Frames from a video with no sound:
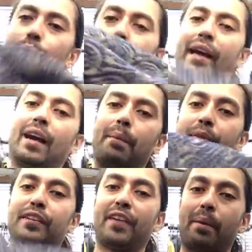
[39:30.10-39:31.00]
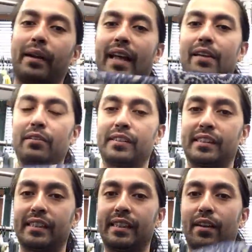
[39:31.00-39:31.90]
you pick up this fabric and you
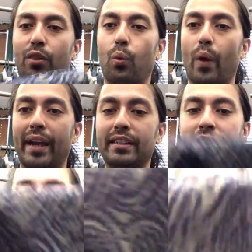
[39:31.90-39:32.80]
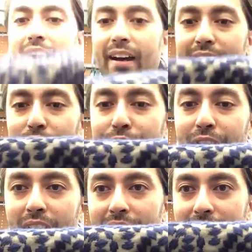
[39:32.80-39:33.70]
see the weight uh, and you
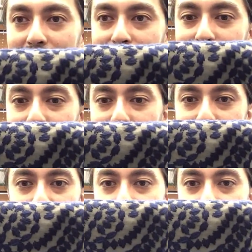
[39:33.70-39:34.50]
feel it, it's it's